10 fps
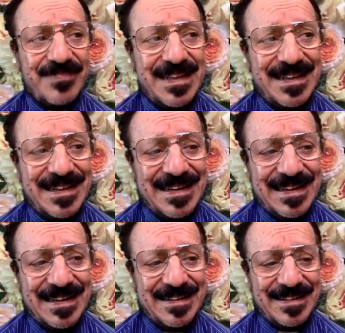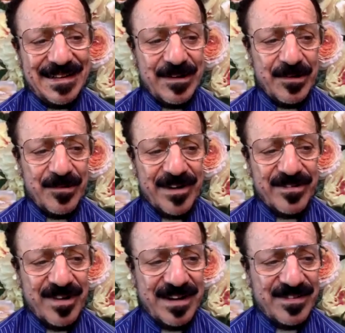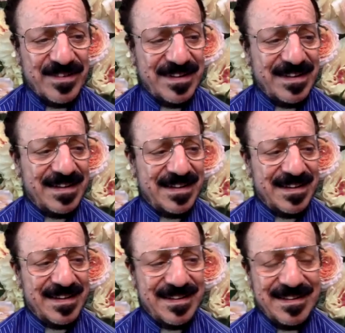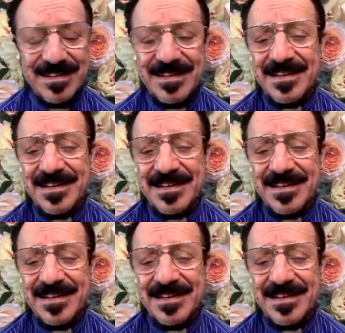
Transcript: and you could go to restaurants again, and